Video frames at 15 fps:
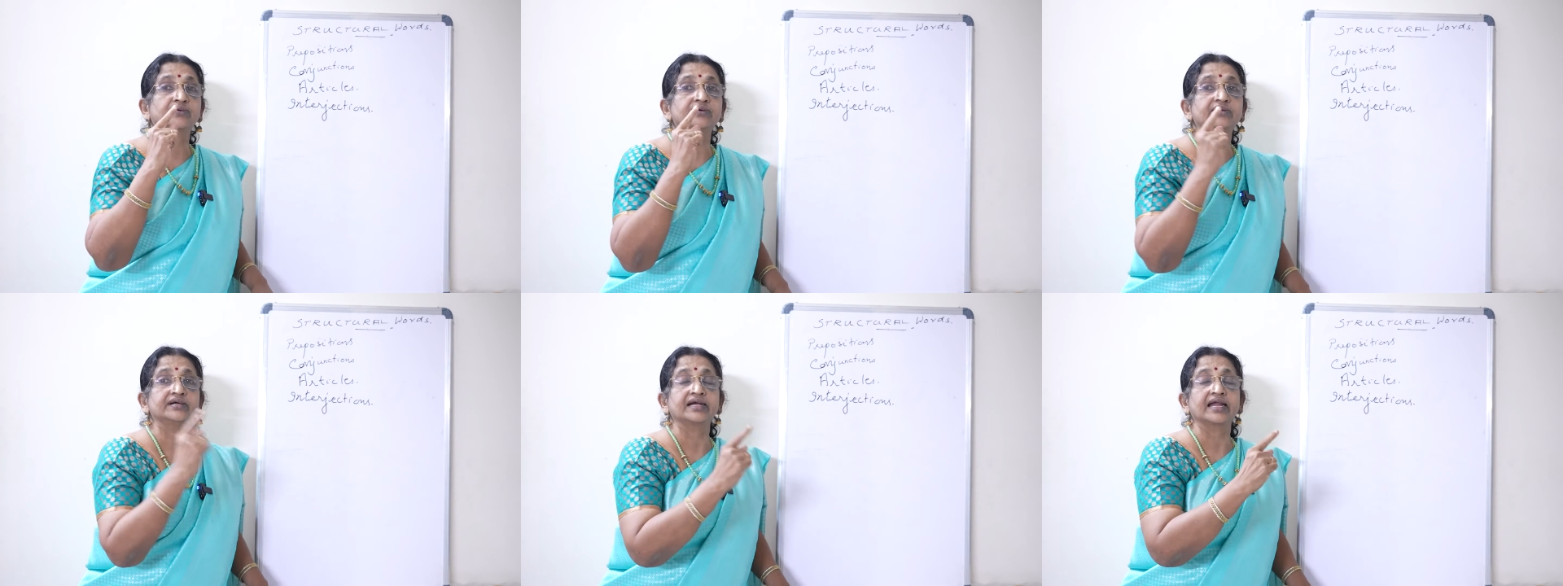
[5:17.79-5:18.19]

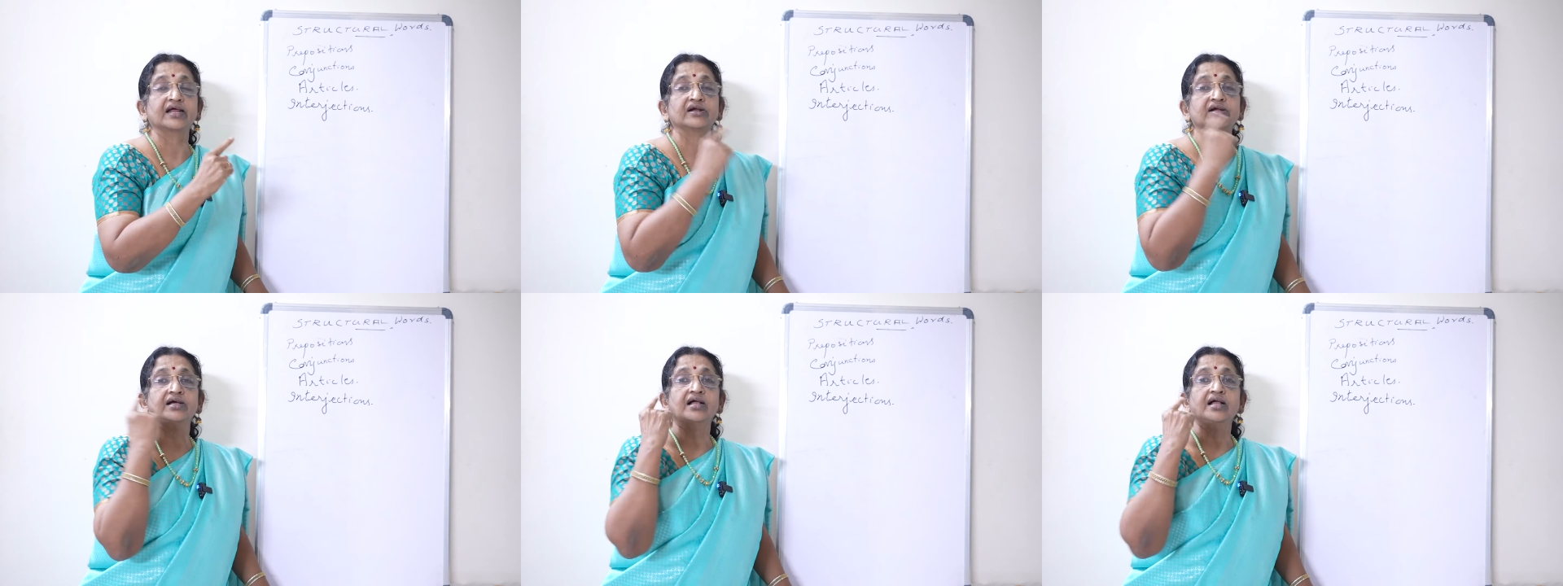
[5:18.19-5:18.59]
good
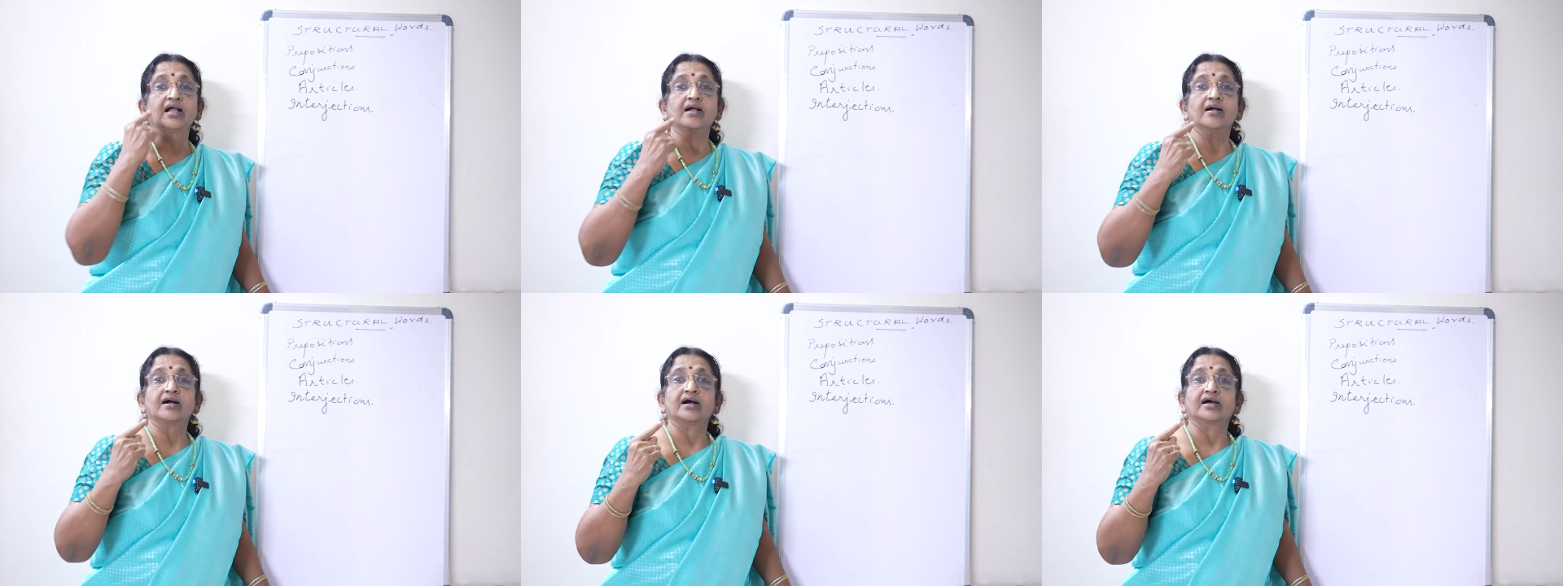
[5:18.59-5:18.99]

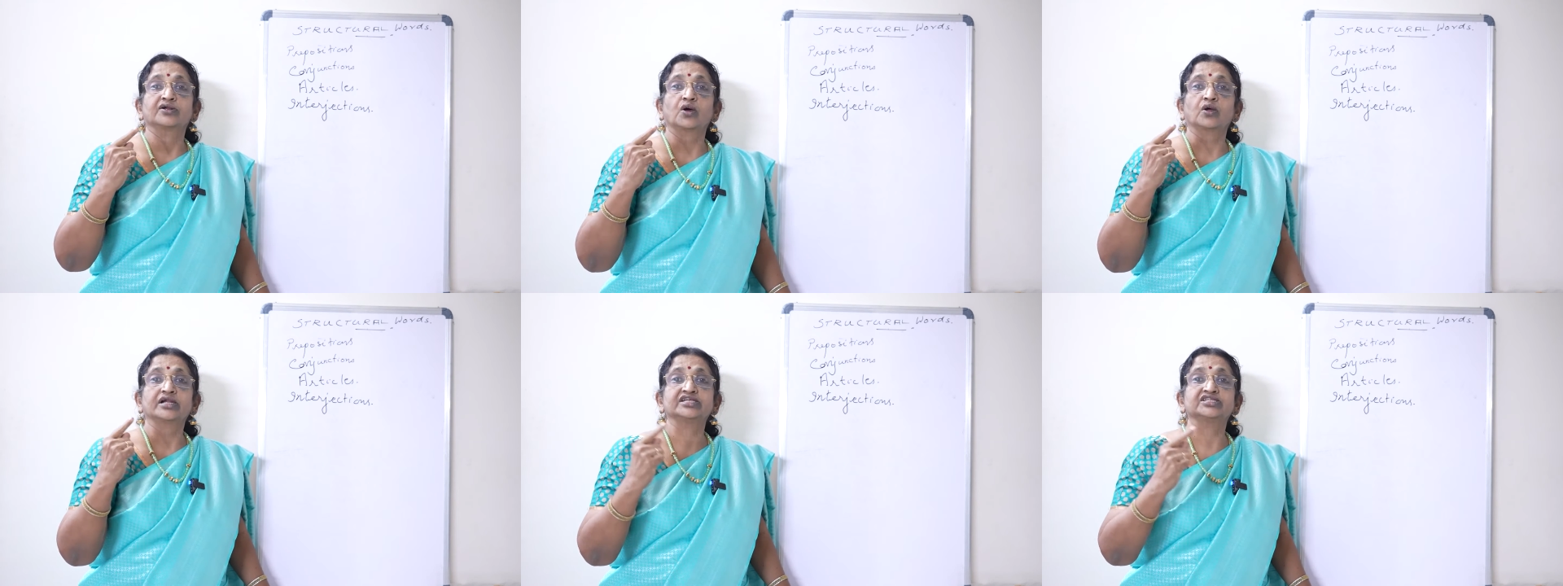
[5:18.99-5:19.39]

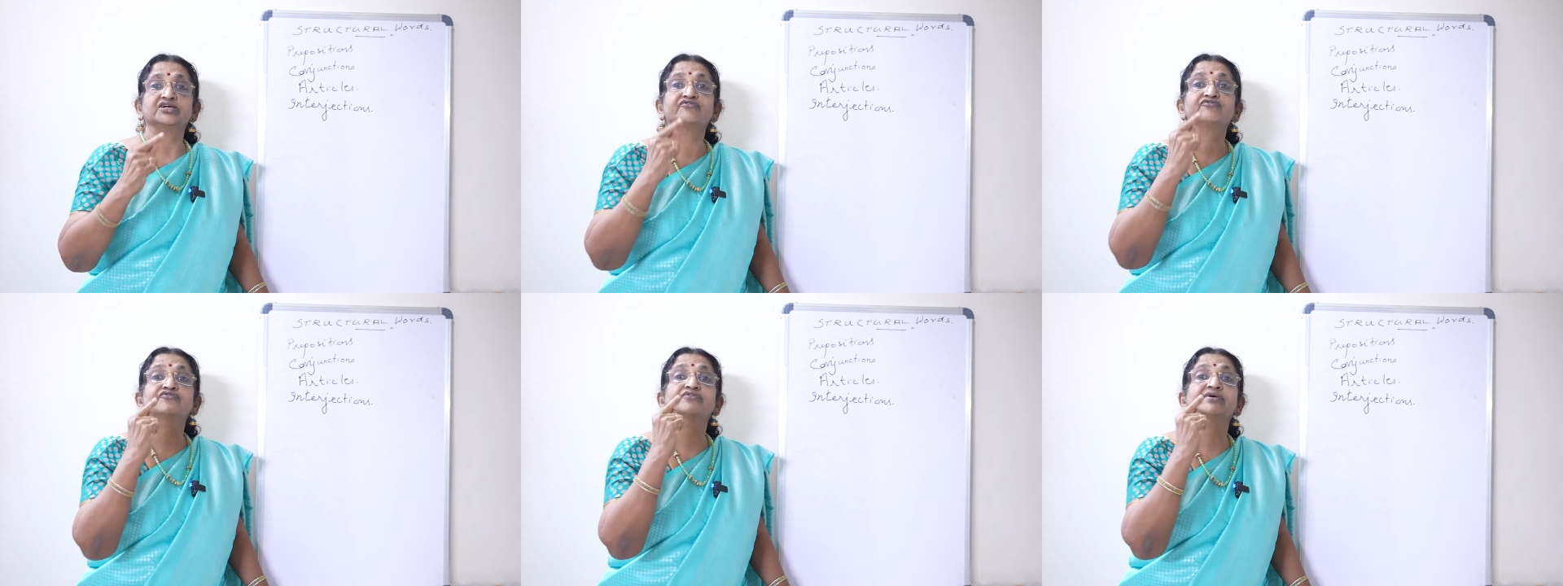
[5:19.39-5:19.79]
knowledge
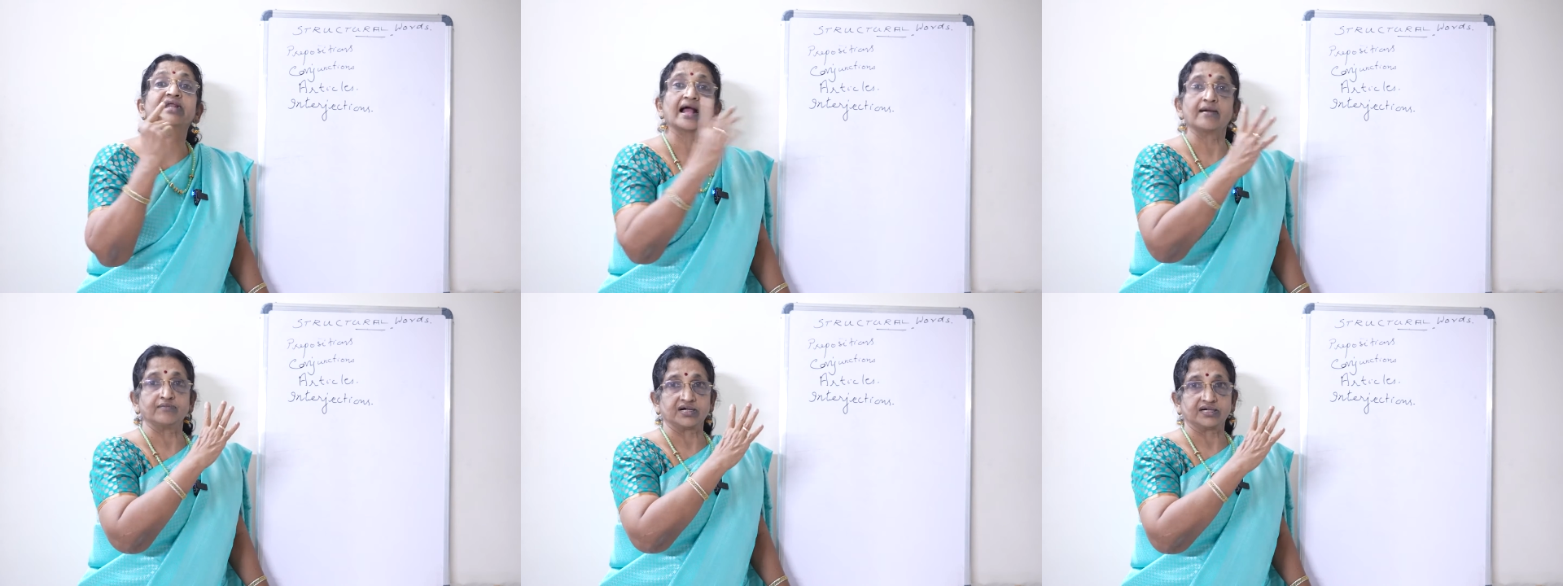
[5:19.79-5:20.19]
of
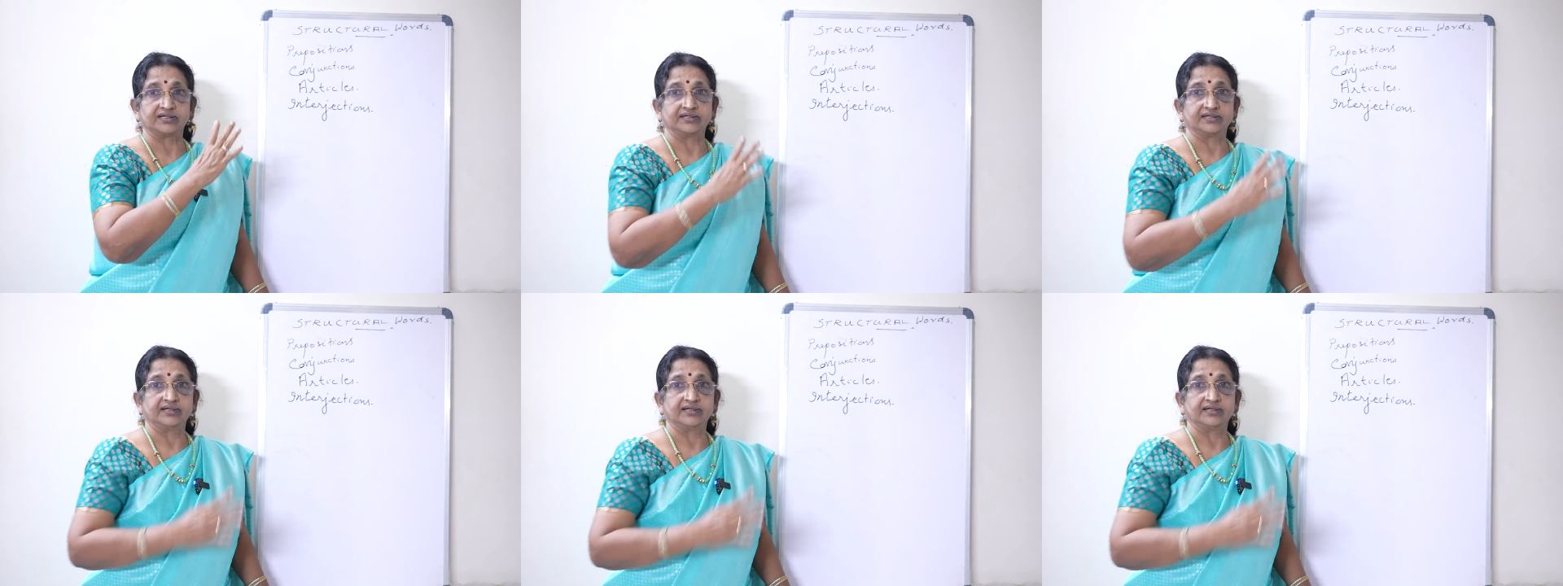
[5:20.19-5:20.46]
grammar.